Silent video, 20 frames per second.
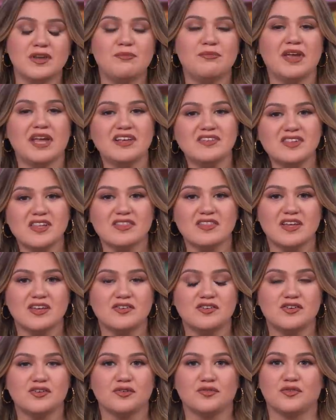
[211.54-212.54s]
an amazing thing
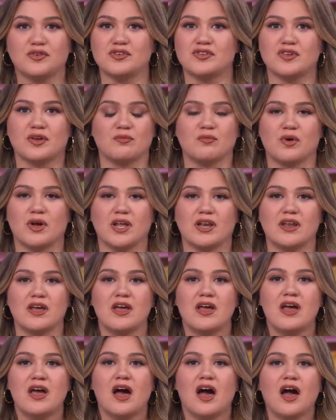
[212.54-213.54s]
to do for someone.
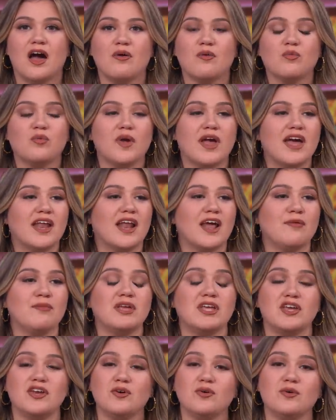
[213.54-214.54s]
Red, I
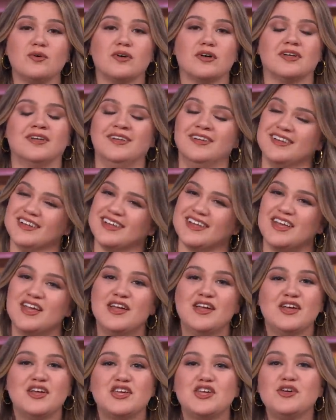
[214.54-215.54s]
mean, you,
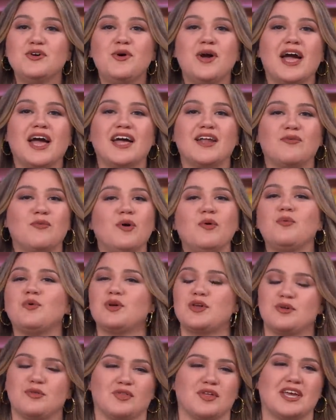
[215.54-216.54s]
you had, what were
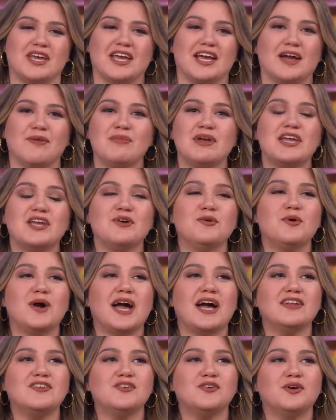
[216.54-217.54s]
you thinking? I mean, you
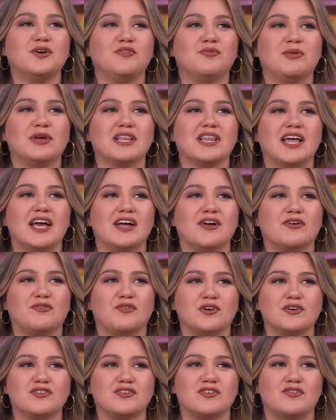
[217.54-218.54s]
had to have been like,
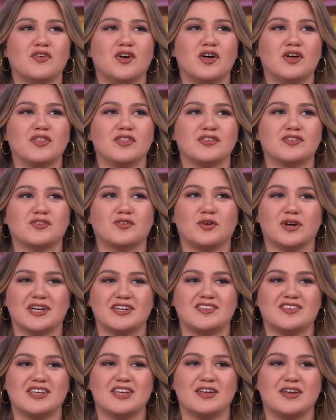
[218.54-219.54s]
first of all, this
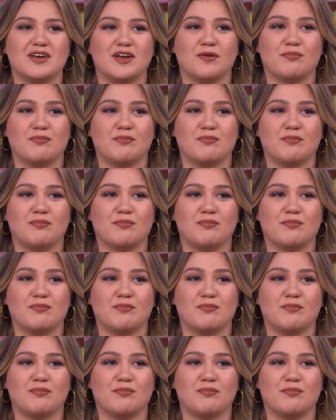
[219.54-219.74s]
crazy